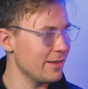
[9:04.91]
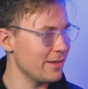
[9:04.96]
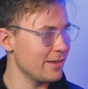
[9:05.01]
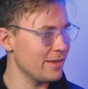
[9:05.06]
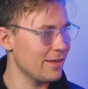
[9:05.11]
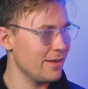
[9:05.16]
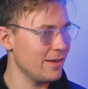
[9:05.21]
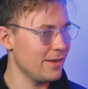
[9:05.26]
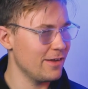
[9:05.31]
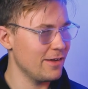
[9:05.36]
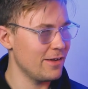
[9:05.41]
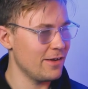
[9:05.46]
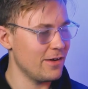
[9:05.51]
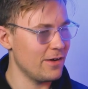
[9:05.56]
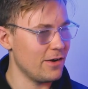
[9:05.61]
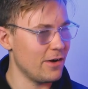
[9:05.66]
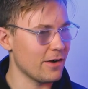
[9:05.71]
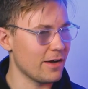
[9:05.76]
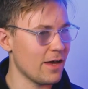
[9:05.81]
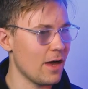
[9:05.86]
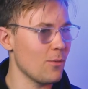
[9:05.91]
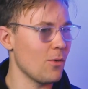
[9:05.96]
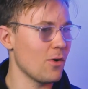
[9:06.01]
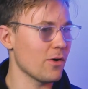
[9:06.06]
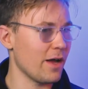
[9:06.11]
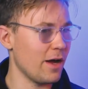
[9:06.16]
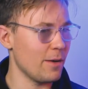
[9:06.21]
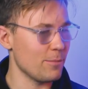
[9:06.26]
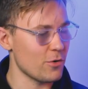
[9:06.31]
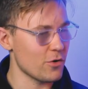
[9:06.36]
and okay,
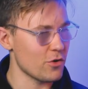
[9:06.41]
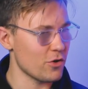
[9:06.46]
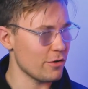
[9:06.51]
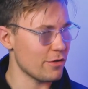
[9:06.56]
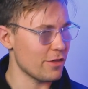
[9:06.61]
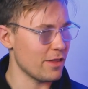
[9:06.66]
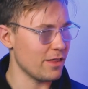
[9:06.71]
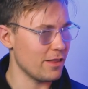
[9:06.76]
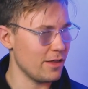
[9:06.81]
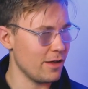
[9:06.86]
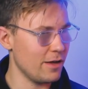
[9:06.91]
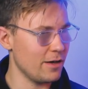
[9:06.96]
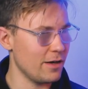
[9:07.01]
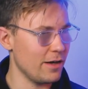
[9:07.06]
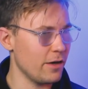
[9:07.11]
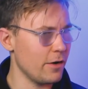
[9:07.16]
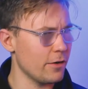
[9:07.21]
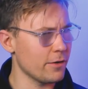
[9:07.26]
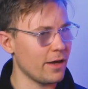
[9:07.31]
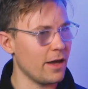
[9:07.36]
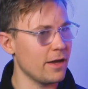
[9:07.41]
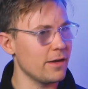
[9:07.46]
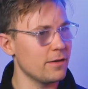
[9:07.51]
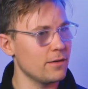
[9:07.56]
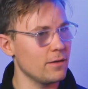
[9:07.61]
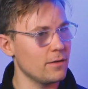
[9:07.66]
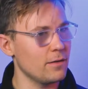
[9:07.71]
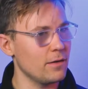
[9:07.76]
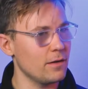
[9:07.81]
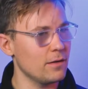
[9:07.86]
what can I produce internally? Okay,